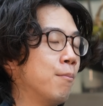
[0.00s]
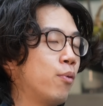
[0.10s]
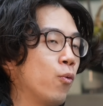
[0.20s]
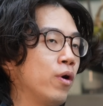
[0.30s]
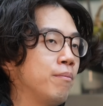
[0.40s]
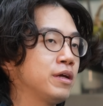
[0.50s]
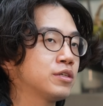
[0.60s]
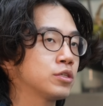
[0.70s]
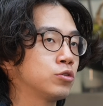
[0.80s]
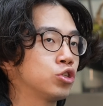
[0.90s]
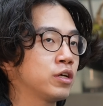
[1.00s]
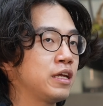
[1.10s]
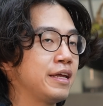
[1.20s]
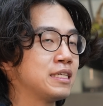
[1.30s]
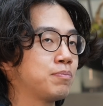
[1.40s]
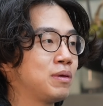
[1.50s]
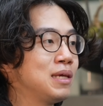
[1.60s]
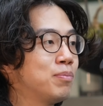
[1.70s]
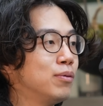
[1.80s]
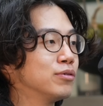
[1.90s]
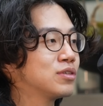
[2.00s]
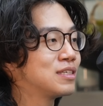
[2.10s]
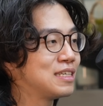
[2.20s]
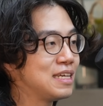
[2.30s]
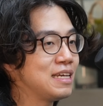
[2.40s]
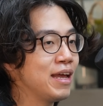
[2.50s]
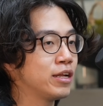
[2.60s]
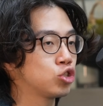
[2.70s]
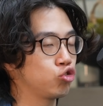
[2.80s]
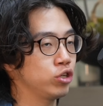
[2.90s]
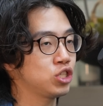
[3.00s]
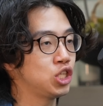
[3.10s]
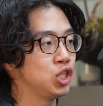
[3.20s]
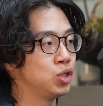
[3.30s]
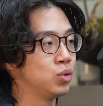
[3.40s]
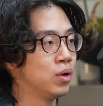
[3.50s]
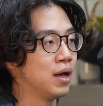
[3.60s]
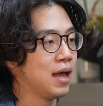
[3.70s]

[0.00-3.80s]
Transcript: But what makes it so tricky is people see and trust you